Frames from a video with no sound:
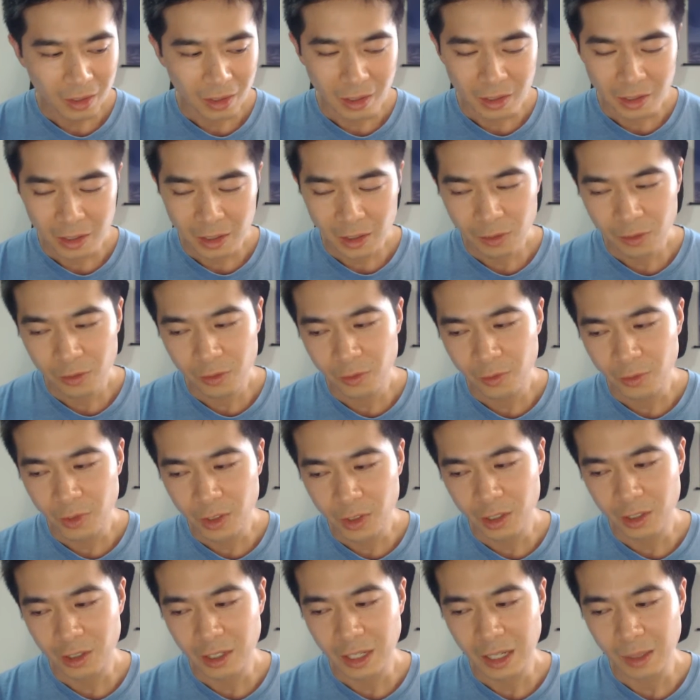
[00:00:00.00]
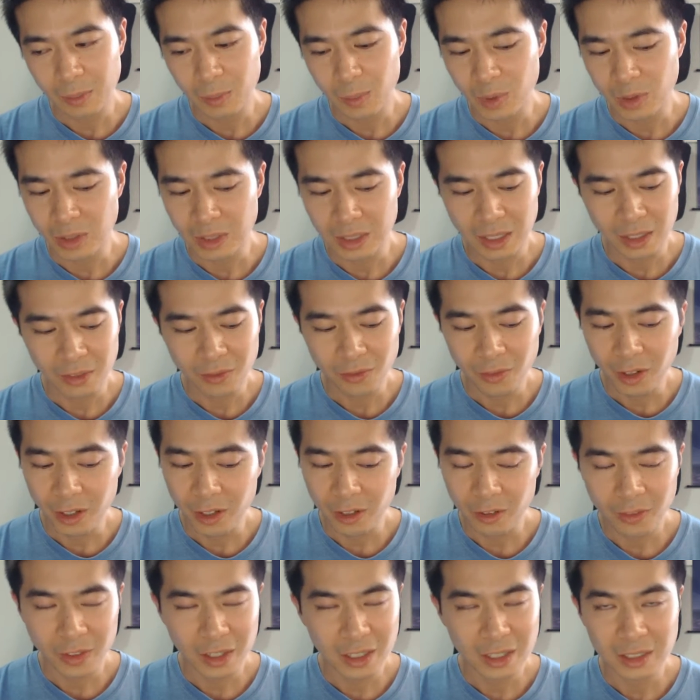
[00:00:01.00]
I love video game music, and
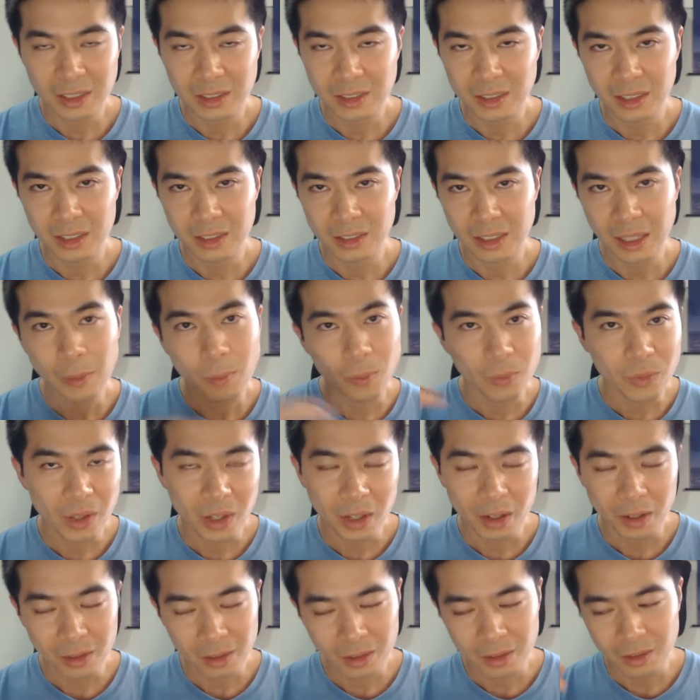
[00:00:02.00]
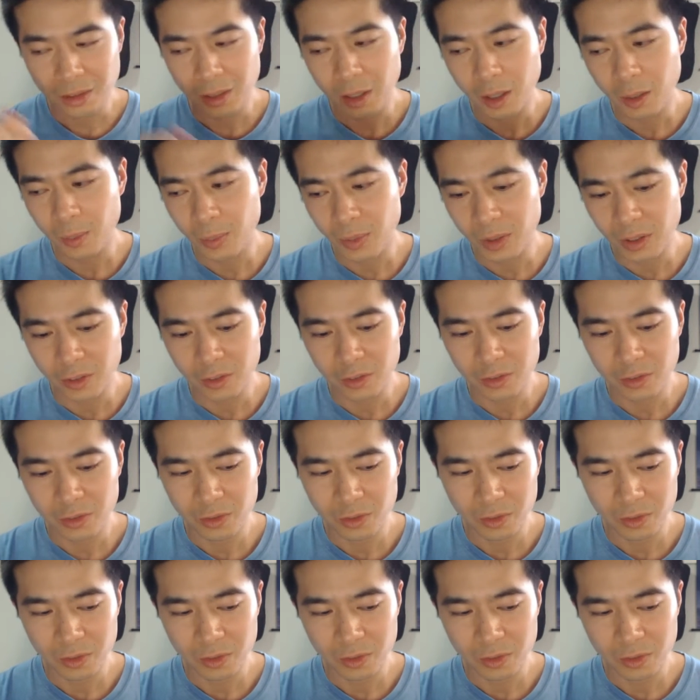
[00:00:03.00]
Final Fantasy is up there at the top of